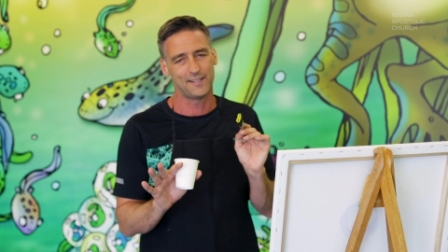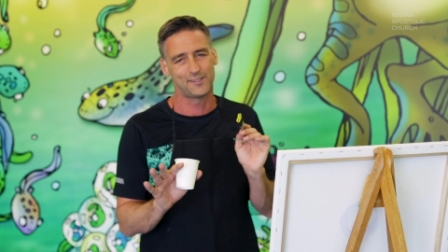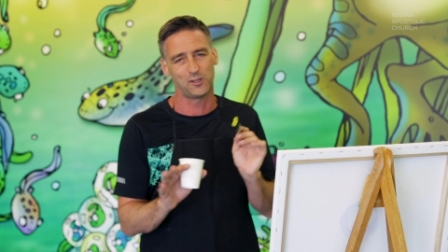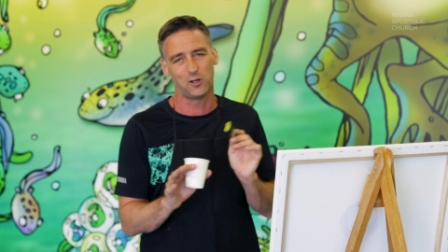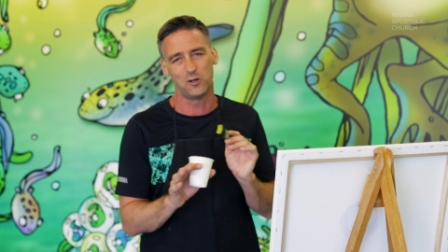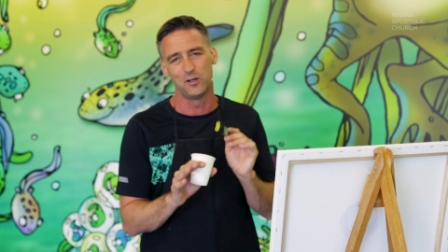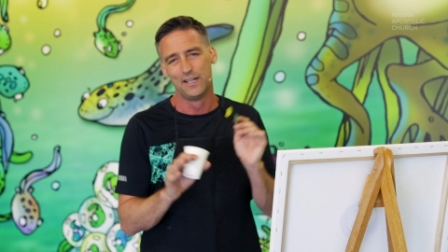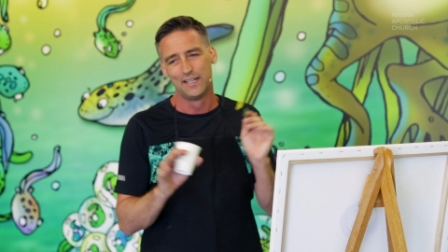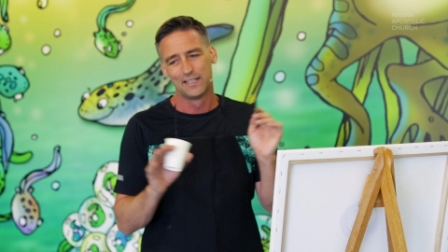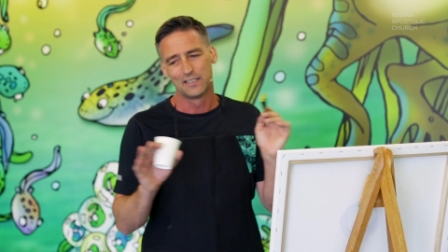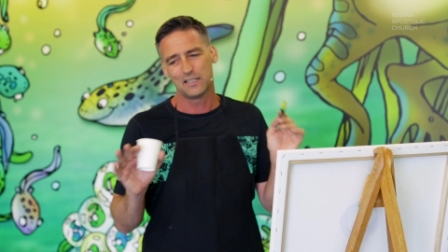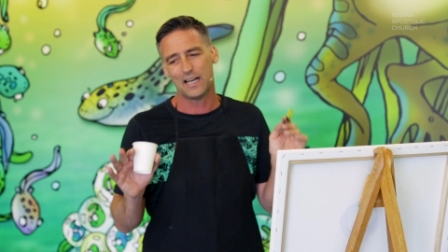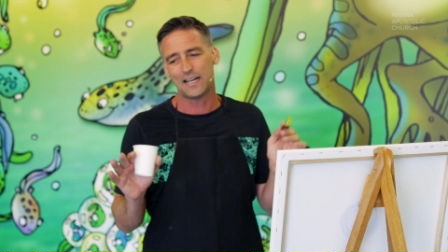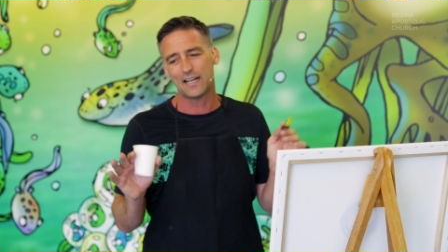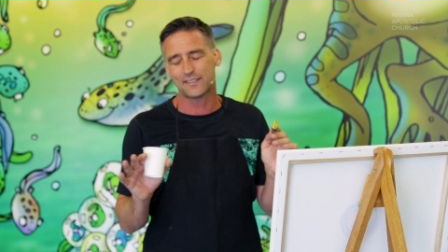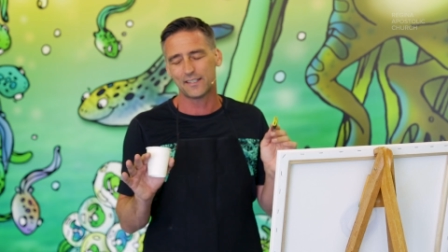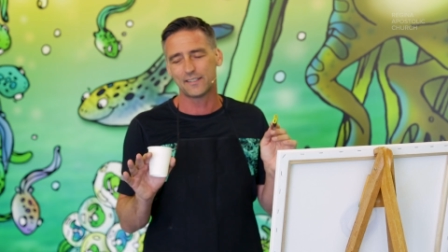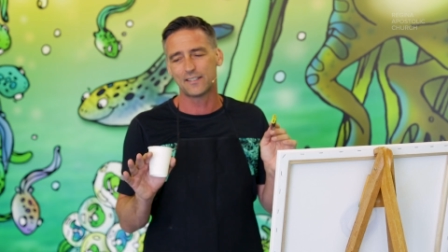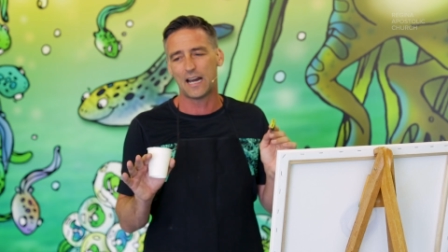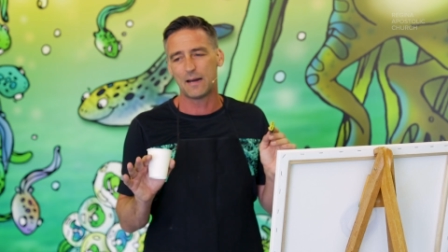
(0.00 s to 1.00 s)
So
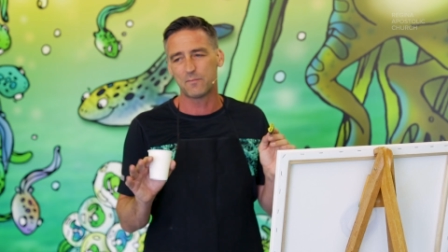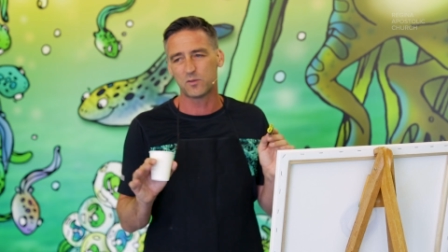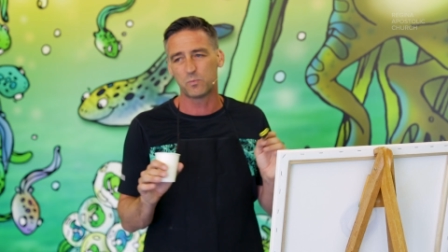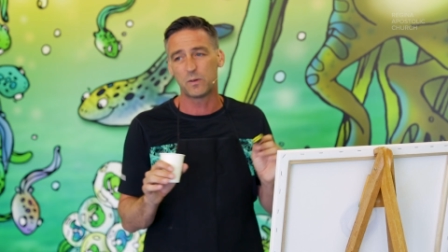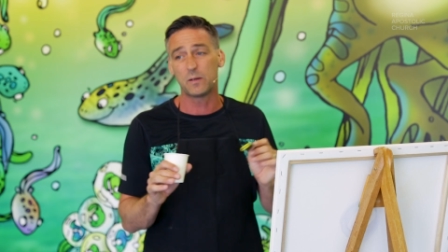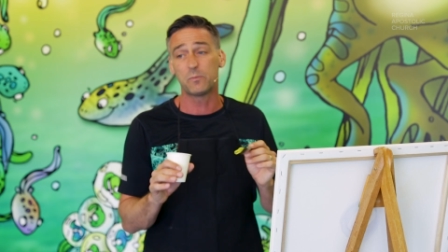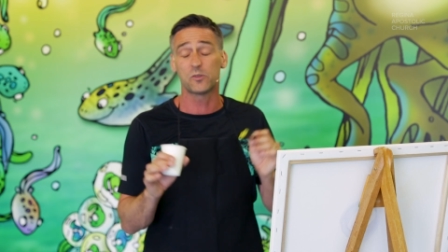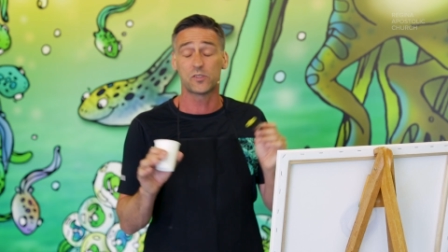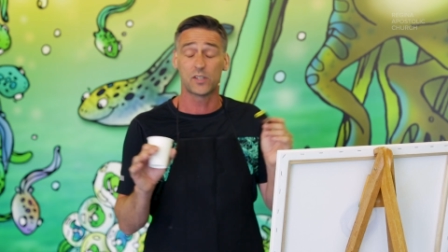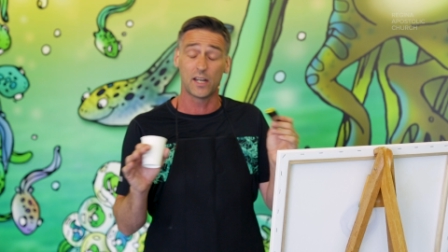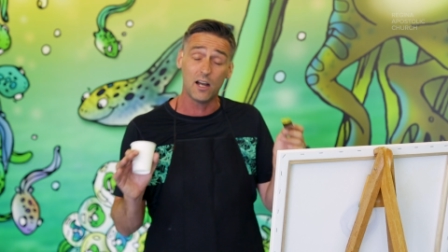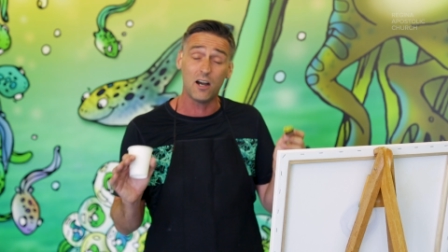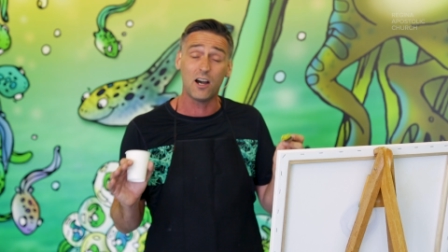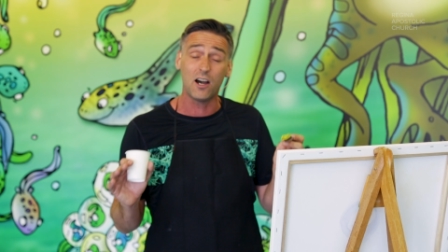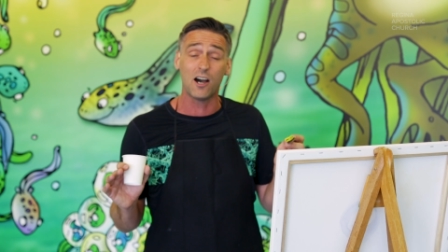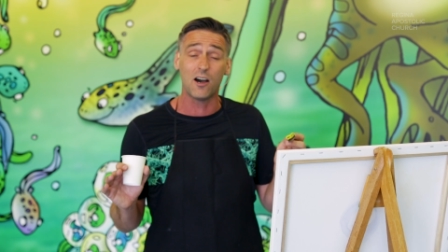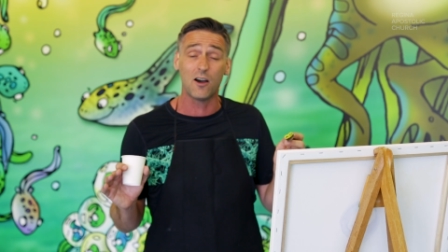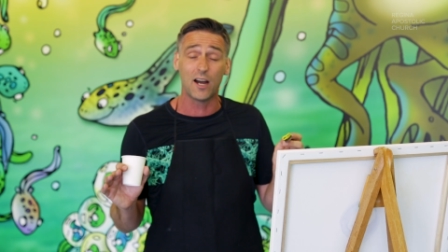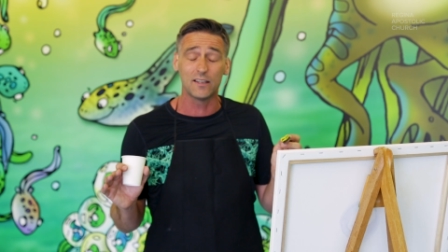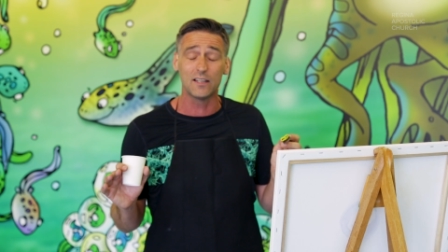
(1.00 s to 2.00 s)
lots of times people say,
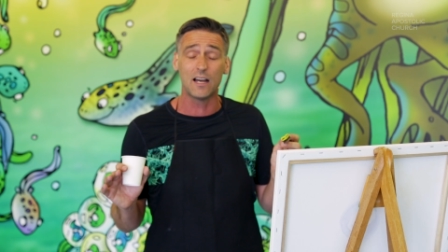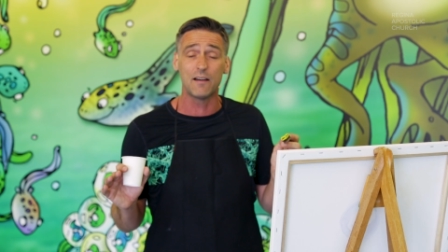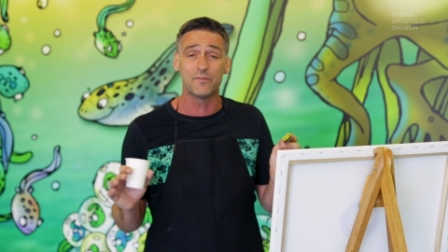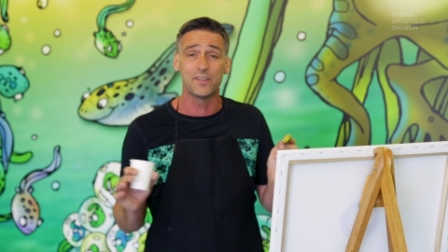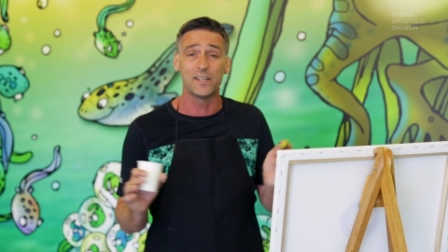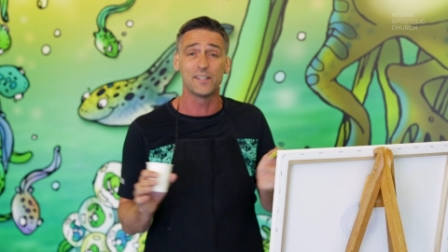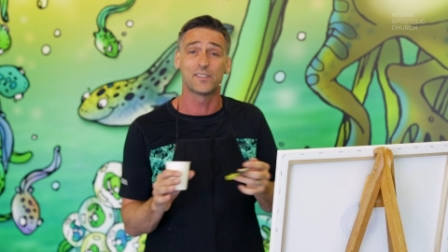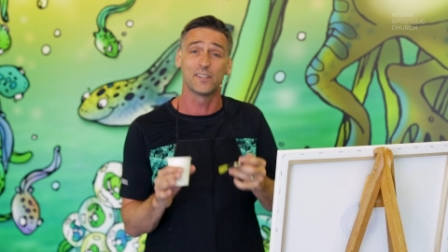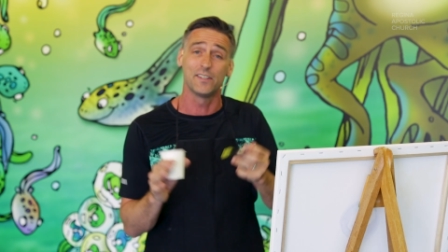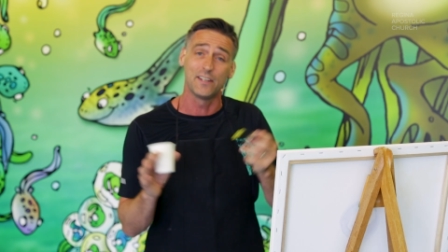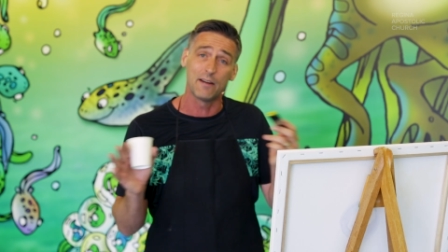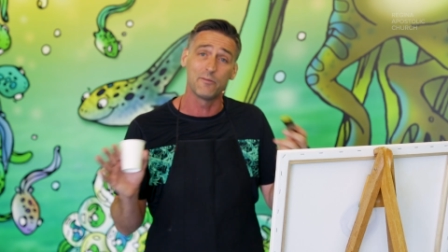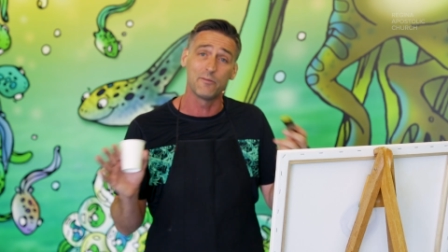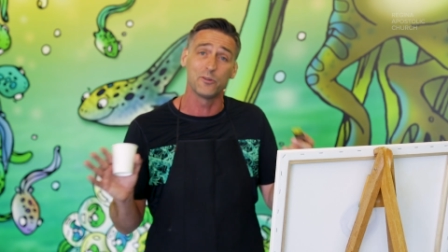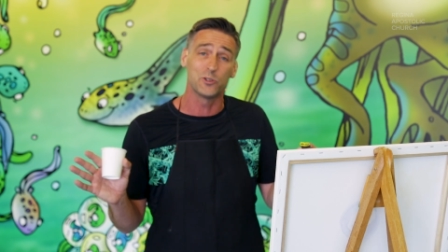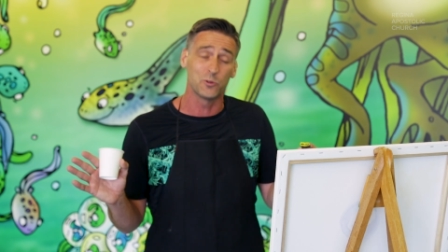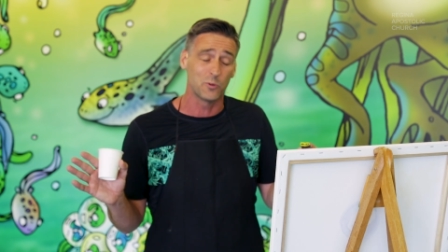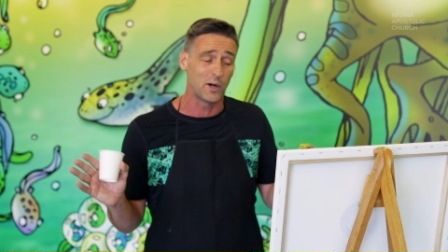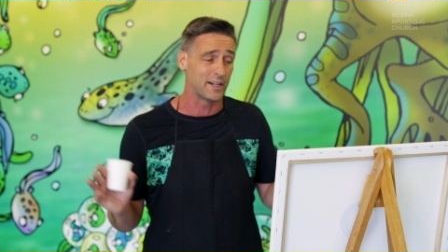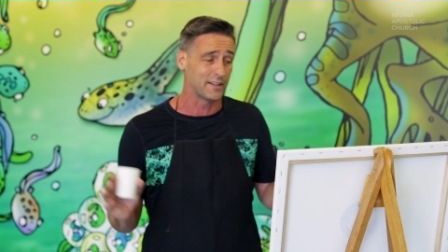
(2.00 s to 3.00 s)
oh, I love this, and never
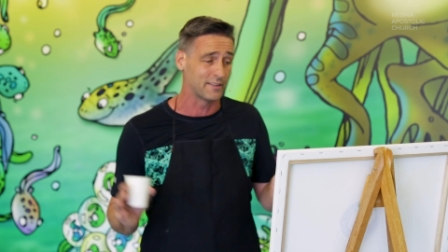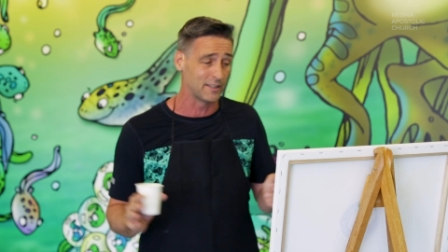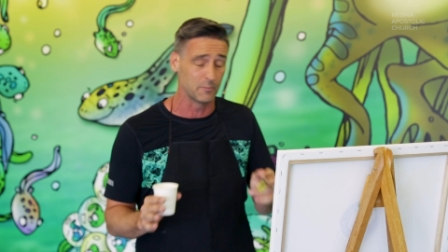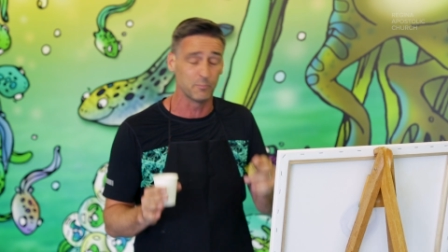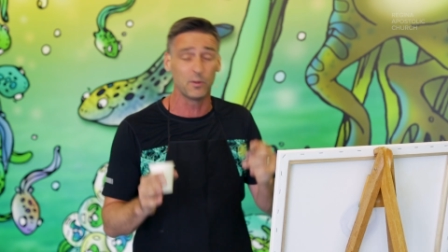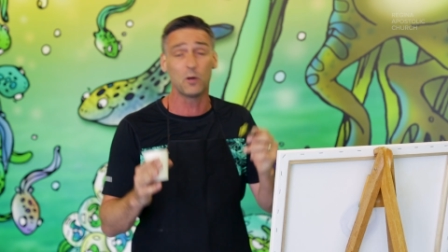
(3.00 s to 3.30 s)
do anything.